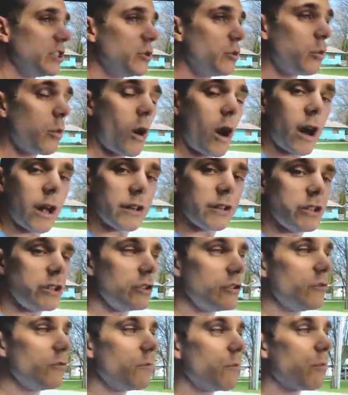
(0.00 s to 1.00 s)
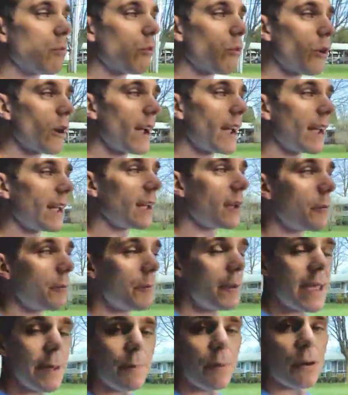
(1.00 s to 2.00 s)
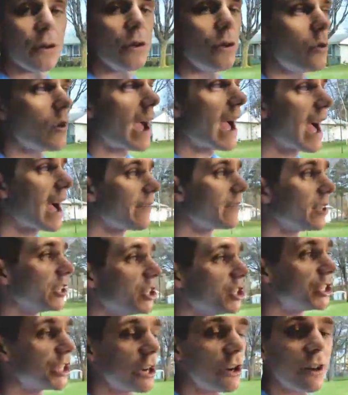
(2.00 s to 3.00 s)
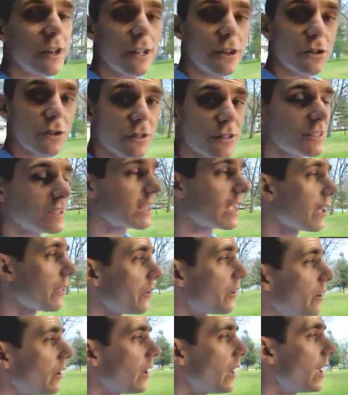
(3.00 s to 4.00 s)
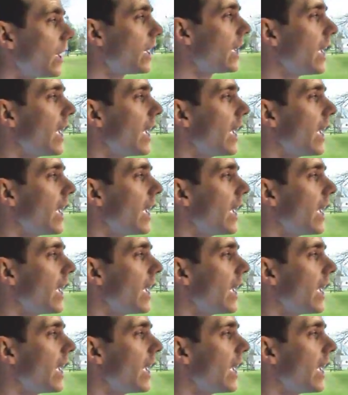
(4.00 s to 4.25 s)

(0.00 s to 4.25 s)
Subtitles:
is you want to bring people who have a shared interest together,